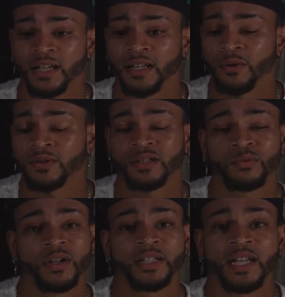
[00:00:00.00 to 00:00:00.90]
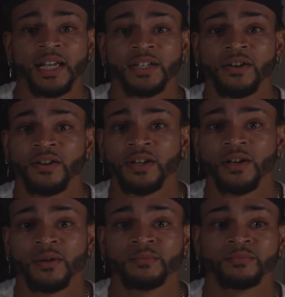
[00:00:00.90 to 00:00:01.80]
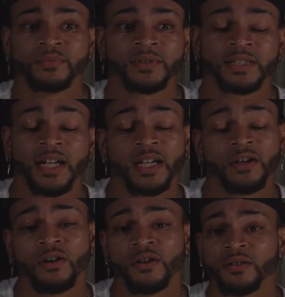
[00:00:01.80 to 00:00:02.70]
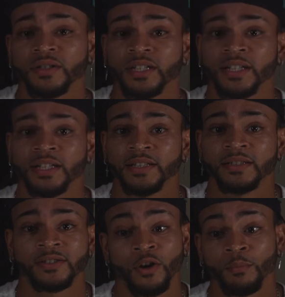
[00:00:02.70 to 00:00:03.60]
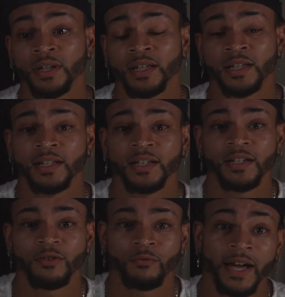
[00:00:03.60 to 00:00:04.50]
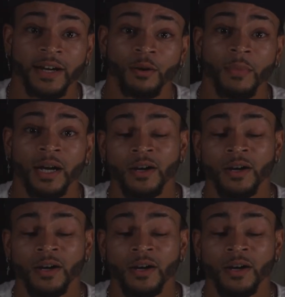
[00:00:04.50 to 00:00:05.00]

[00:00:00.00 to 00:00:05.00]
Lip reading: there was this one day during study hall, he saw me writing on my